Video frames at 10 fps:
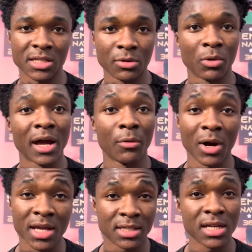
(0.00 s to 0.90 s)
He what,
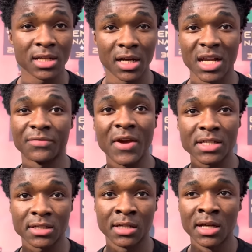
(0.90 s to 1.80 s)
what he sees in there, his
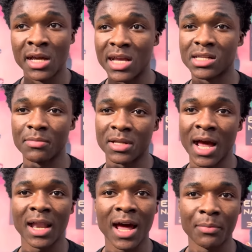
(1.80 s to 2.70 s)
vision is something
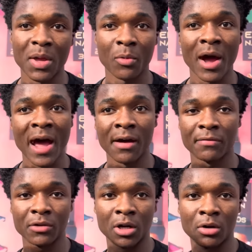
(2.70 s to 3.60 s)
not a lot of people
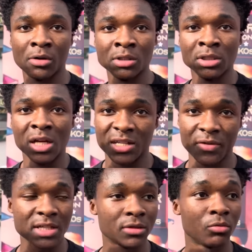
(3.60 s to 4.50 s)
have. You know, his
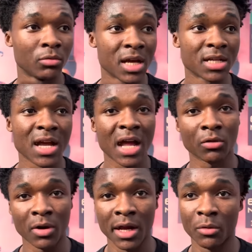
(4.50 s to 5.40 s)
vision inside
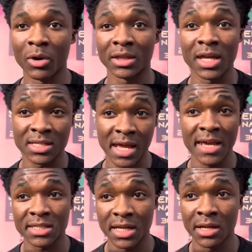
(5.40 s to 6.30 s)
the ring, what, things that
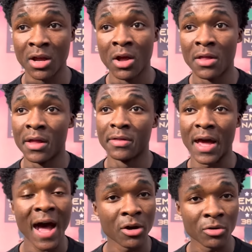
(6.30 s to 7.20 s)
he see
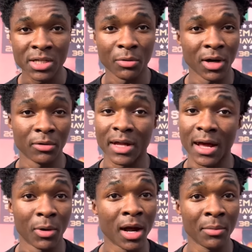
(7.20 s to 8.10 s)
that I don't see when I,
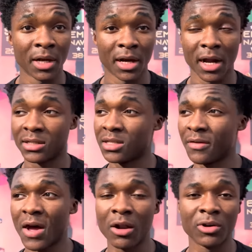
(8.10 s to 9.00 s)
that when I'm in there.
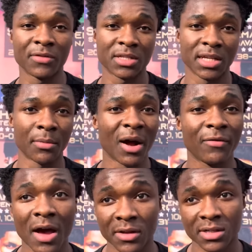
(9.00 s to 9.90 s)
Stuff I don't even see that my
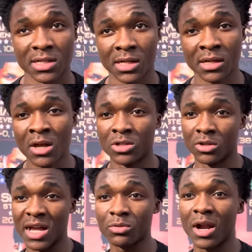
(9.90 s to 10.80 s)
father can see.
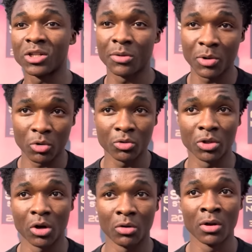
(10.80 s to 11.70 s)
So that's what I attribute, you
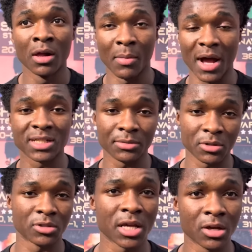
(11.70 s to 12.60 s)
know, my
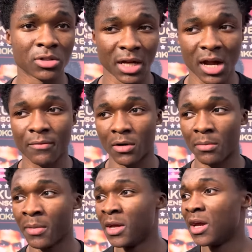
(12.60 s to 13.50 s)
sectional skills that come
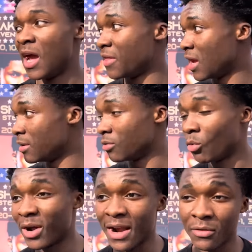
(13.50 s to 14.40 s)
from. And
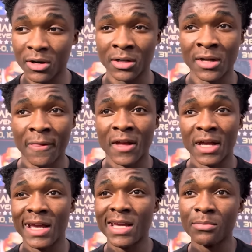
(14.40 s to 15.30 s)
then whatever
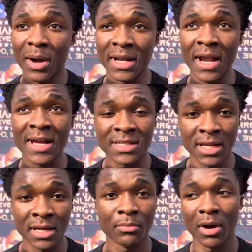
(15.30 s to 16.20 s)
he might not
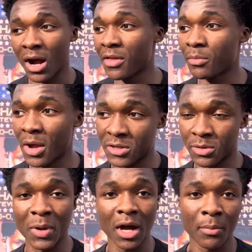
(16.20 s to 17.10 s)
see, my other brothers
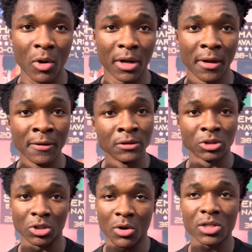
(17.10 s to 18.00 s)
will pick up on it.
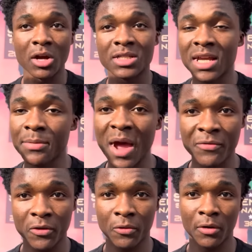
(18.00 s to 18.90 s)
So it's a team
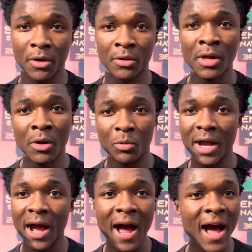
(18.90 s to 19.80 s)
effort for real.
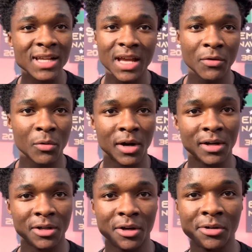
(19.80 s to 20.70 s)
You got eyes
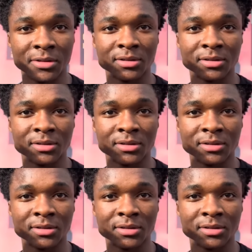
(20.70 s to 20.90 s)
everywhere, you know.